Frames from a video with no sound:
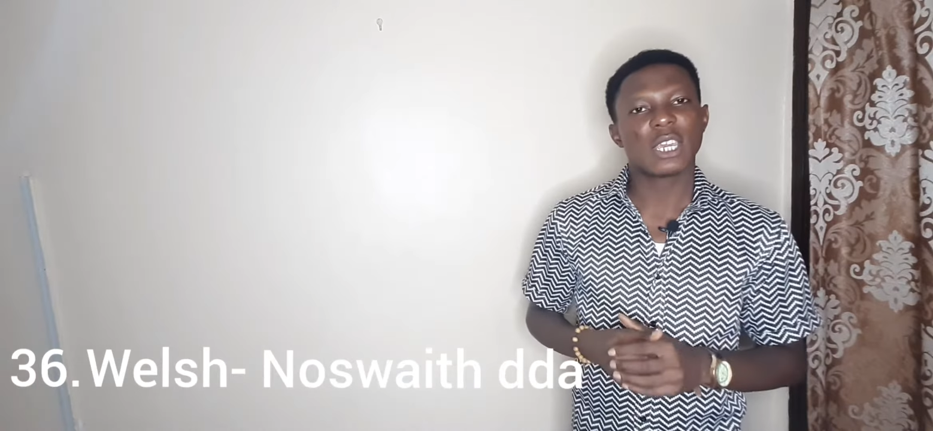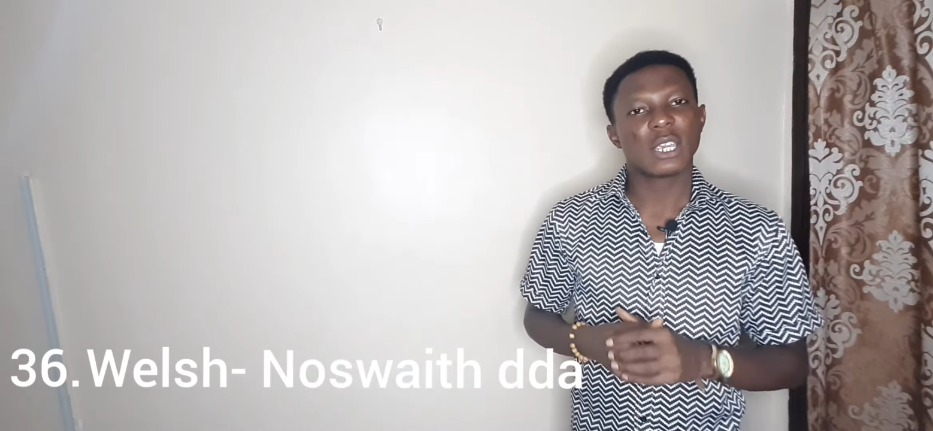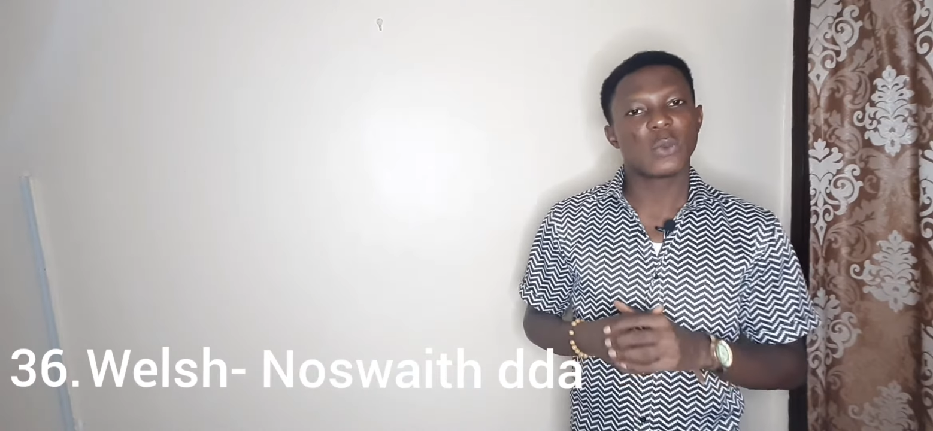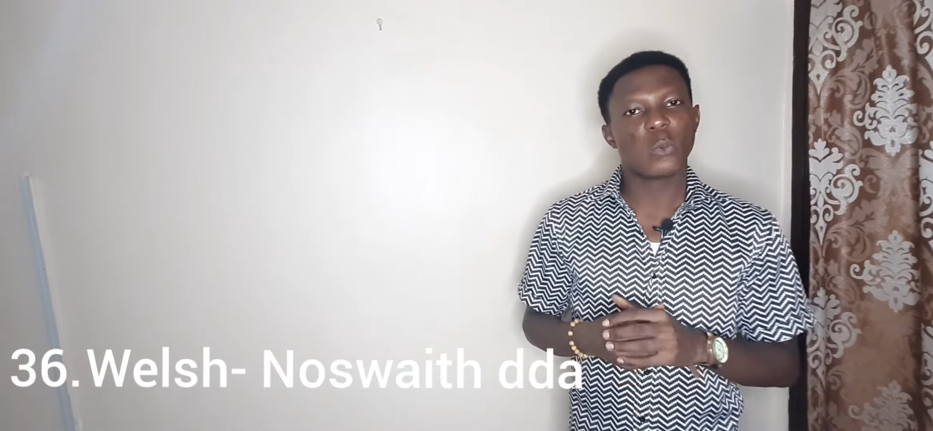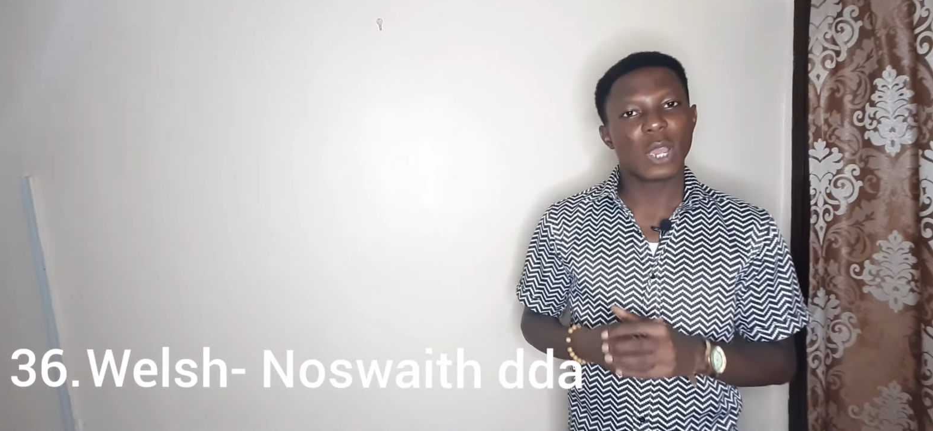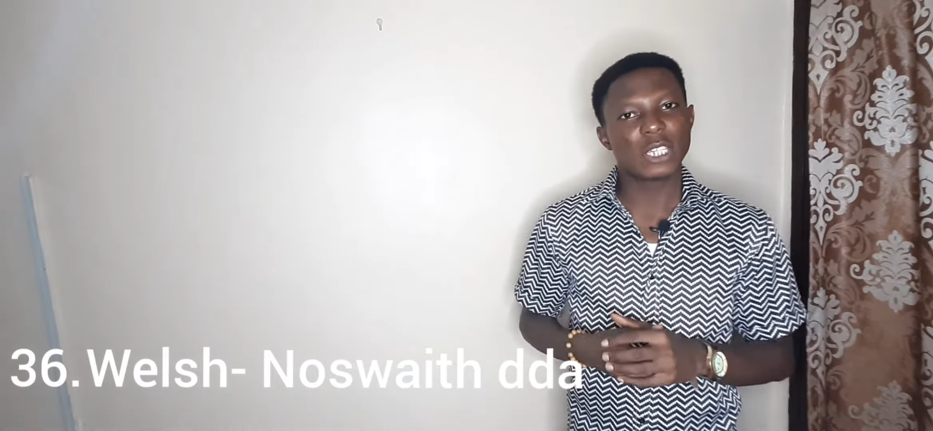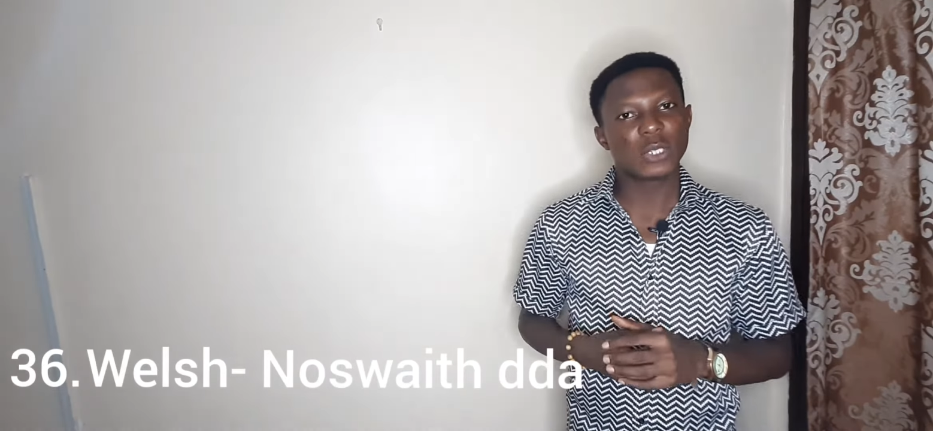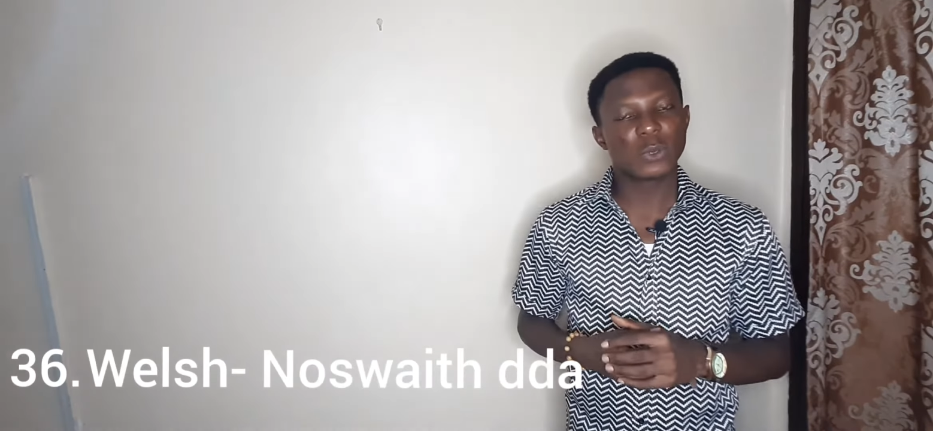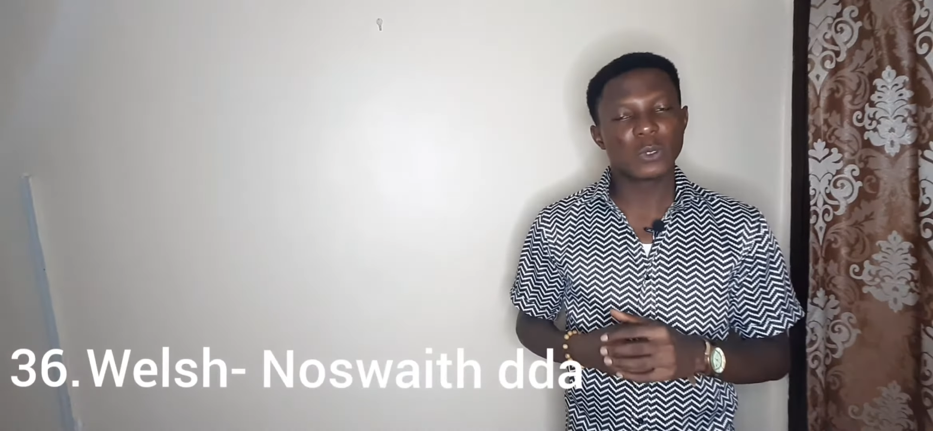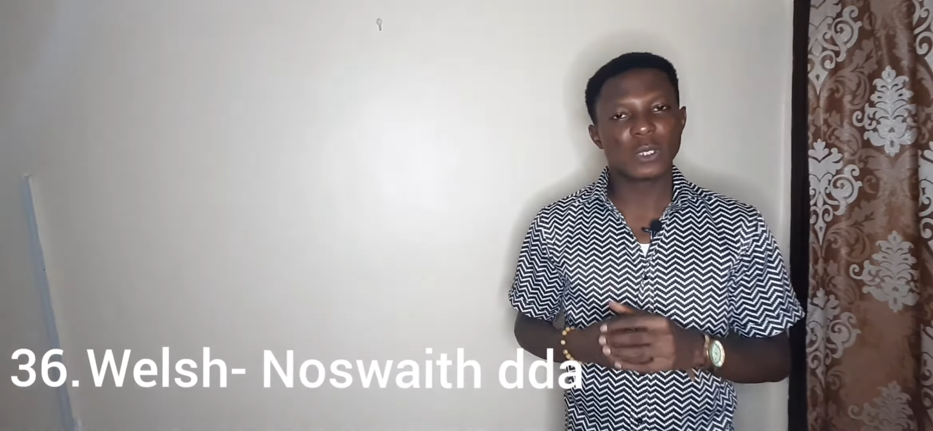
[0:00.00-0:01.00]
In Welsh, you
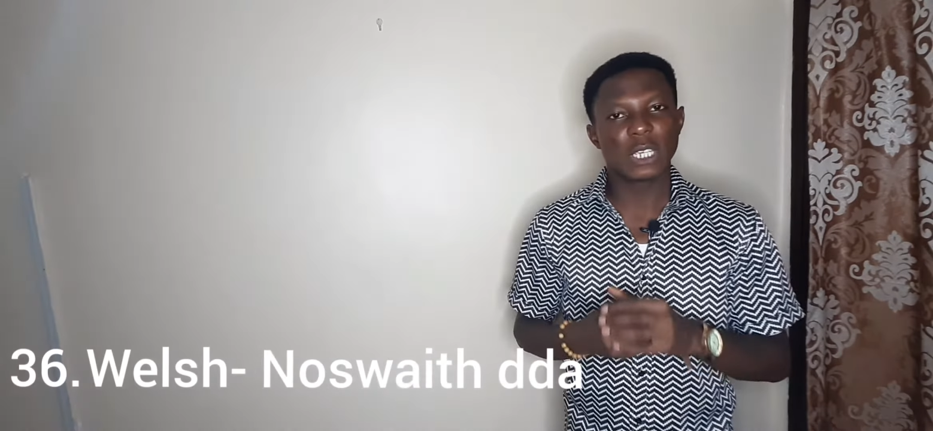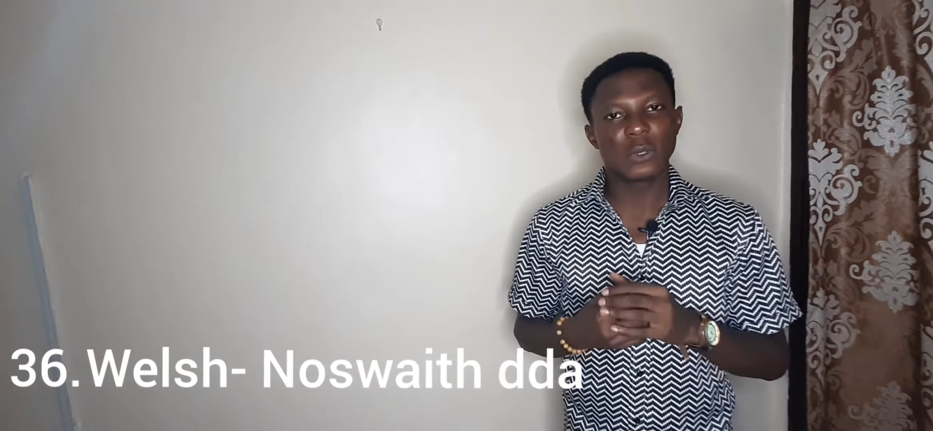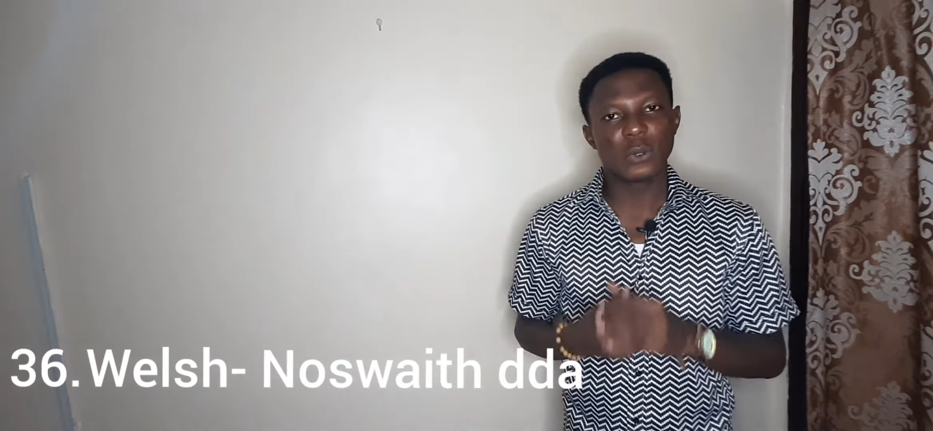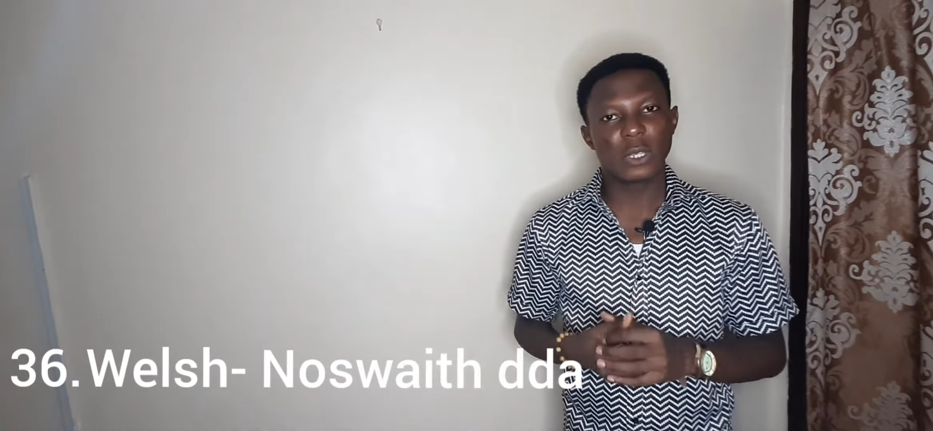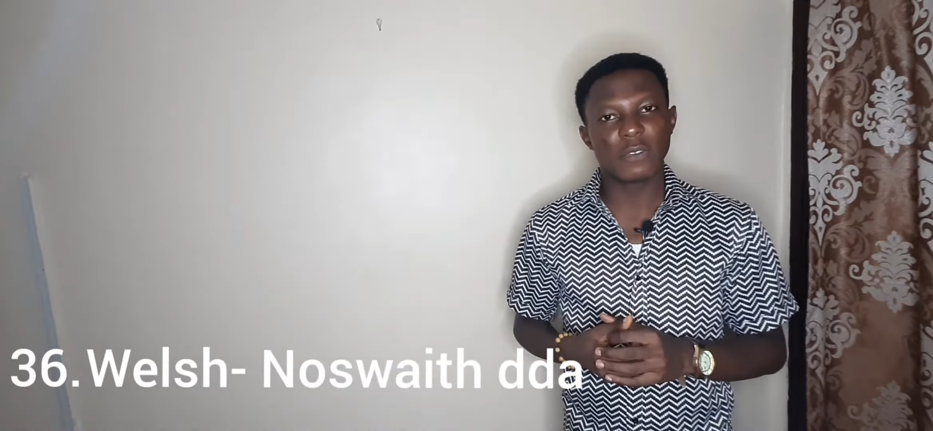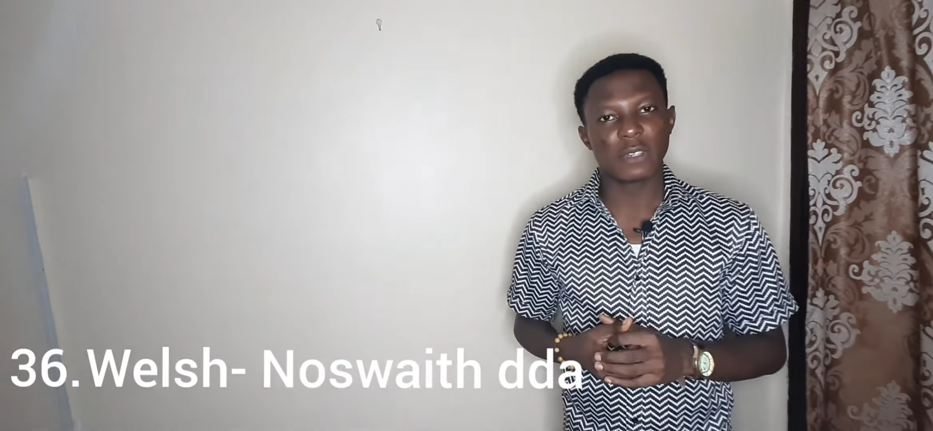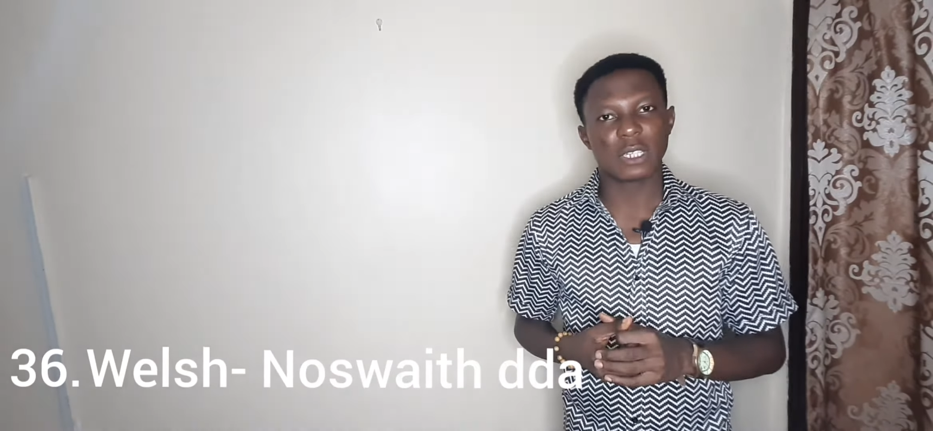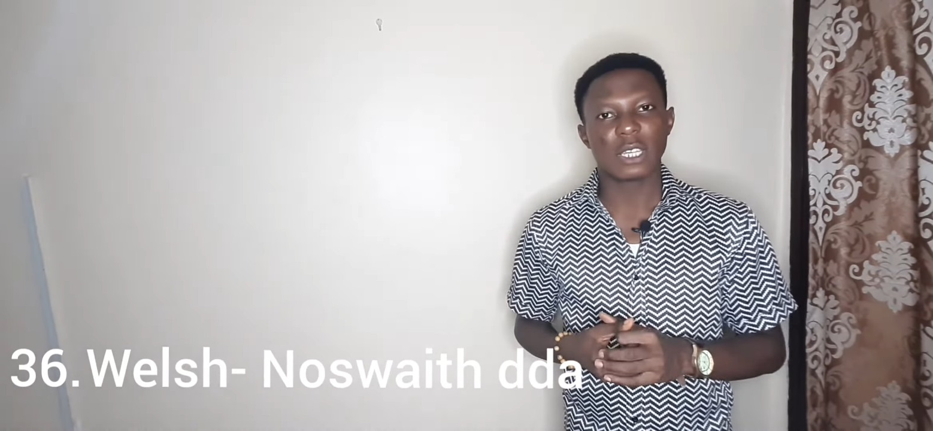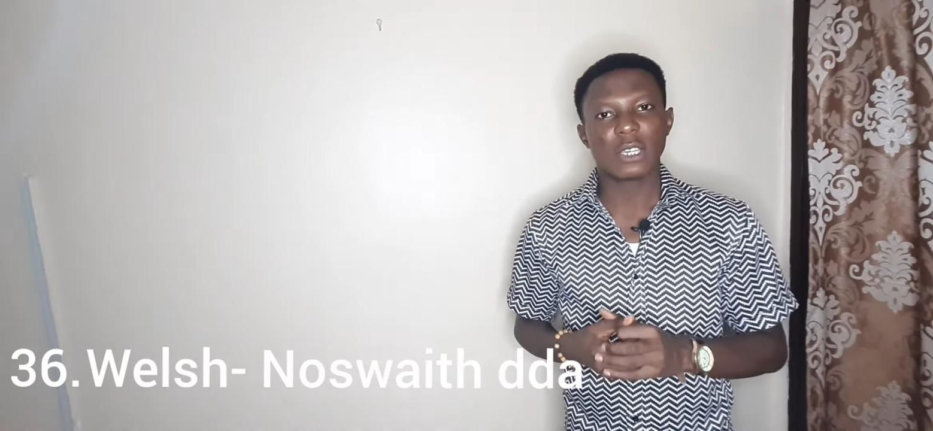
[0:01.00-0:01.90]
want to say good evening,